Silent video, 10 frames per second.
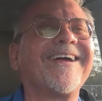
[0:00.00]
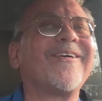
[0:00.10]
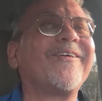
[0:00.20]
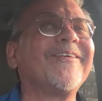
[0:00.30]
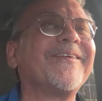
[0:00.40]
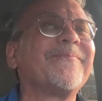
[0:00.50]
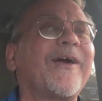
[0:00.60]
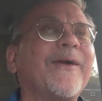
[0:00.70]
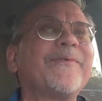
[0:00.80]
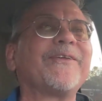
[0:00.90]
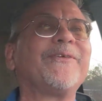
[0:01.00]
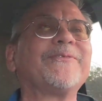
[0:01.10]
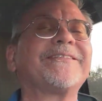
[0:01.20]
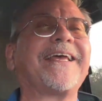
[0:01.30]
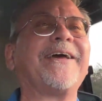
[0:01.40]
I ordered a
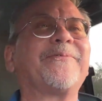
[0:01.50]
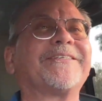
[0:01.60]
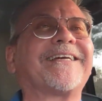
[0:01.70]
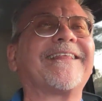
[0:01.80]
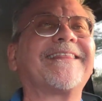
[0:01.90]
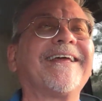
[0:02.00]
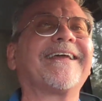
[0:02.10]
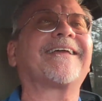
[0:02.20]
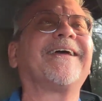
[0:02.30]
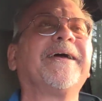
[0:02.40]
barbecue sandwich, I think,